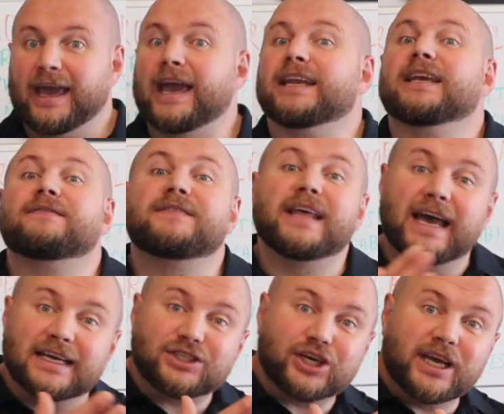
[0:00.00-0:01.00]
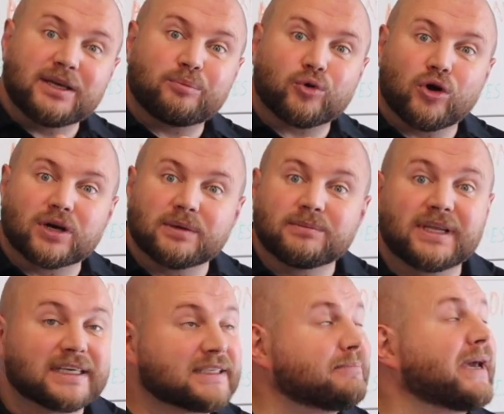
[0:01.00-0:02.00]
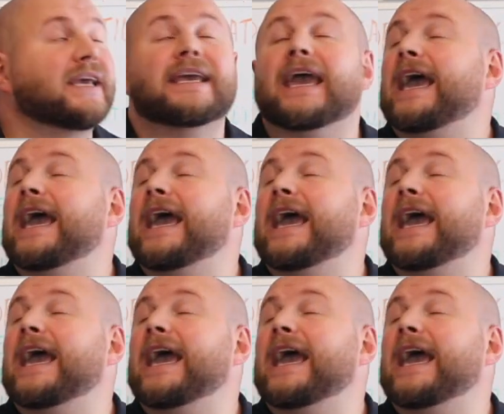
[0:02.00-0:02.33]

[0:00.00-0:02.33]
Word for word: And if their training program doesn't make